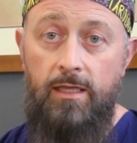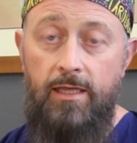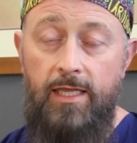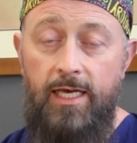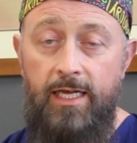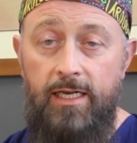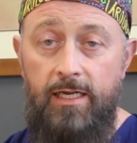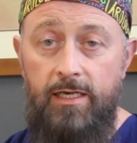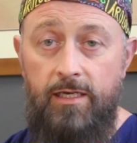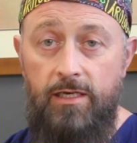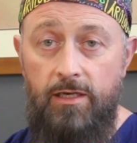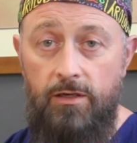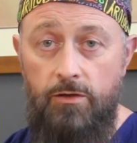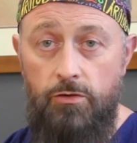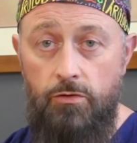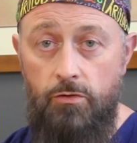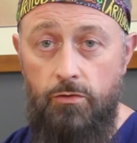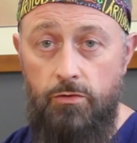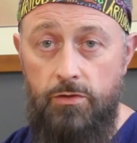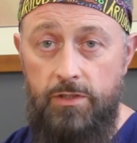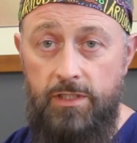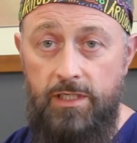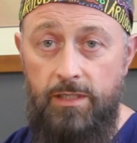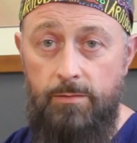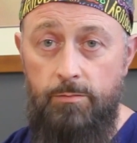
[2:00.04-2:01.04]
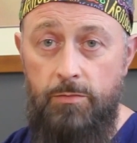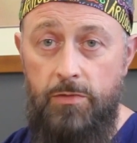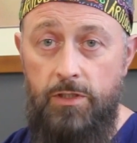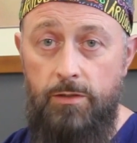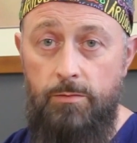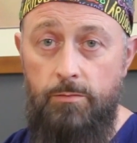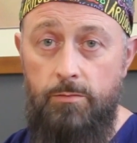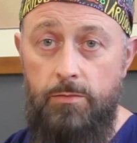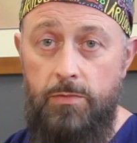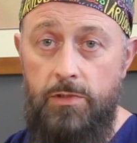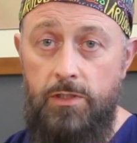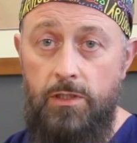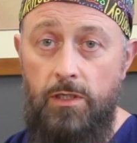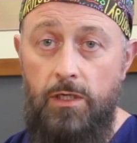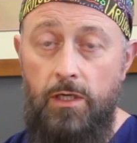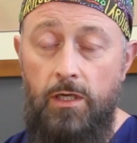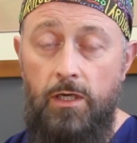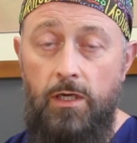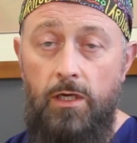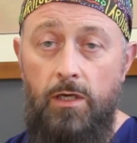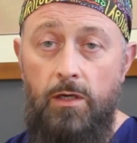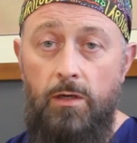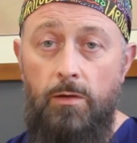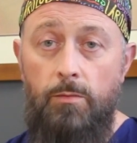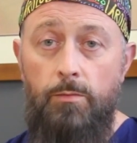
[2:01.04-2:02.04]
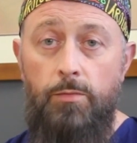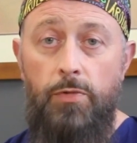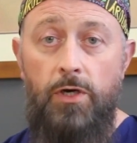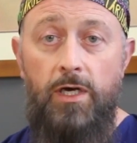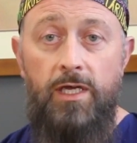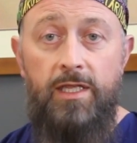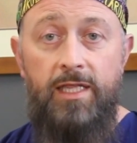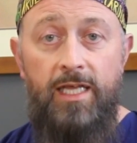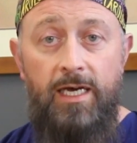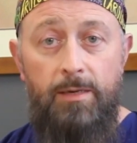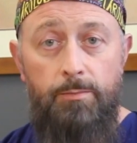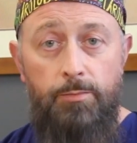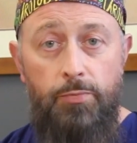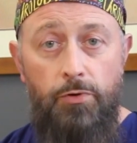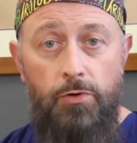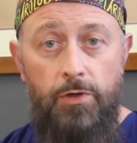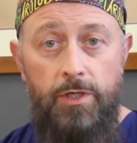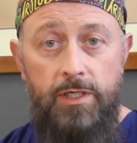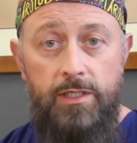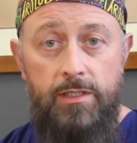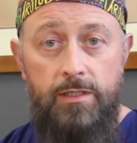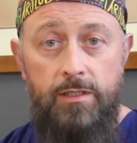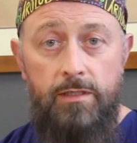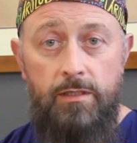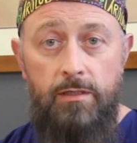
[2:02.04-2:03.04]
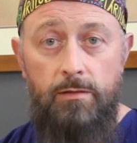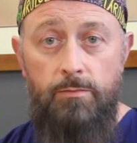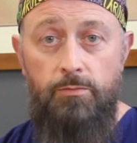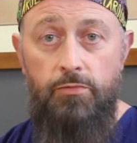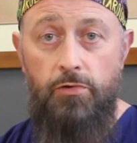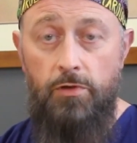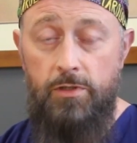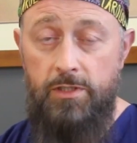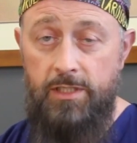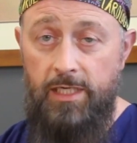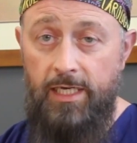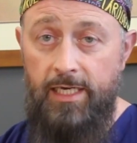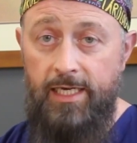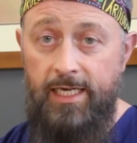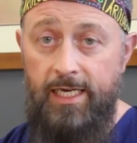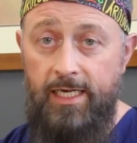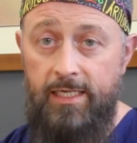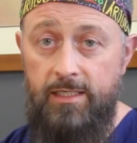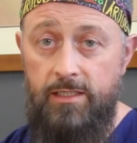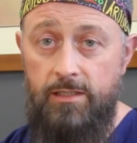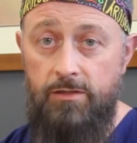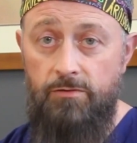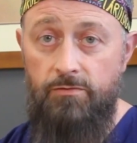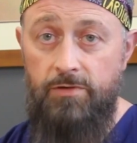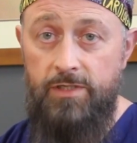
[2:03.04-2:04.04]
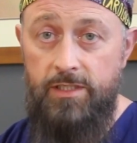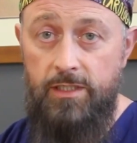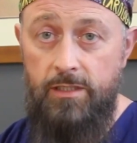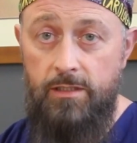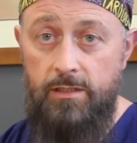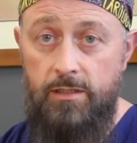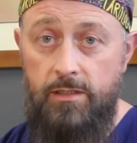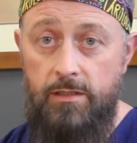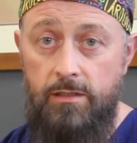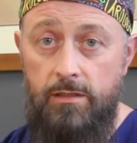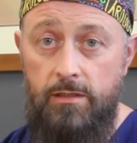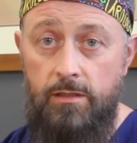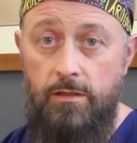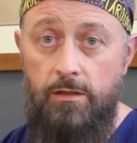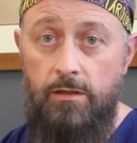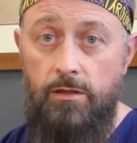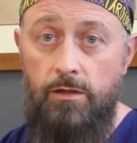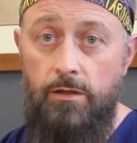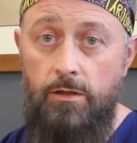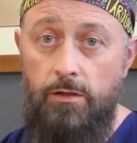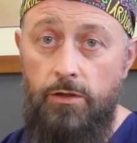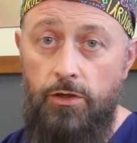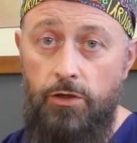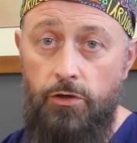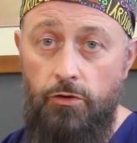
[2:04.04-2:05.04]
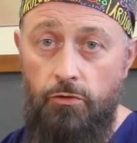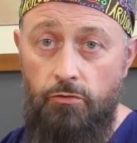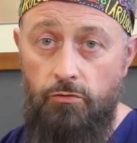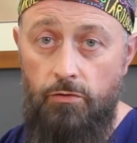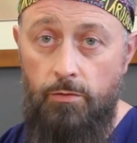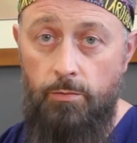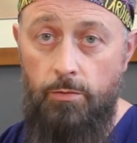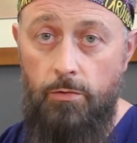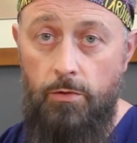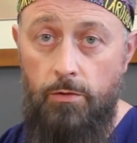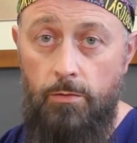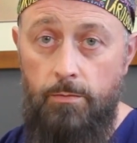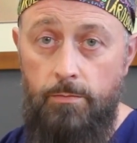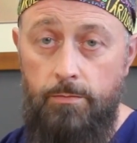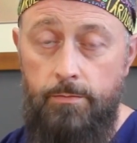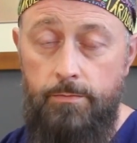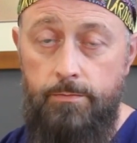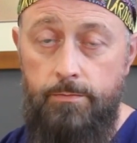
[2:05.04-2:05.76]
Then it can cause symptoms, but at that point, prostate cancer isn't curable.